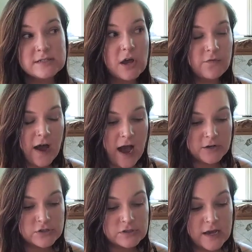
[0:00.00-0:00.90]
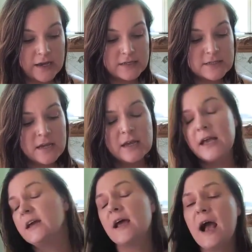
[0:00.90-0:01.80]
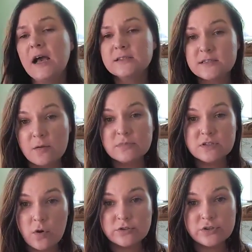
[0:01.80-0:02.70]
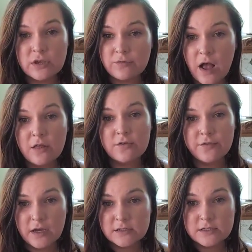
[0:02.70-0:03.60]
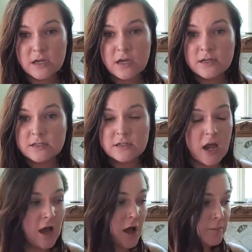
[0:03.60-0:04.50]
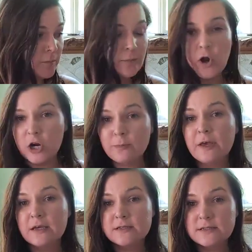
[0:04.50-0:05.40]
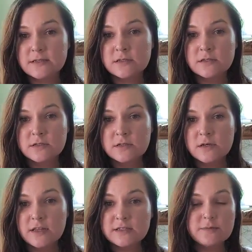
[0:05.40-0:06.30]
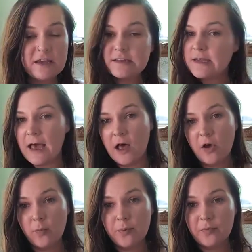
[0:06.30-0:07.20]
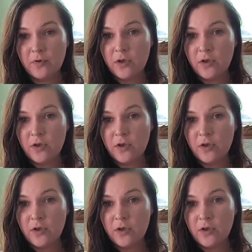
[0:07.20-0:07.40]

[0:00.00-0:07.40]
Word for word: to self-actualize and have some socially relevant um, purpose that's meant to help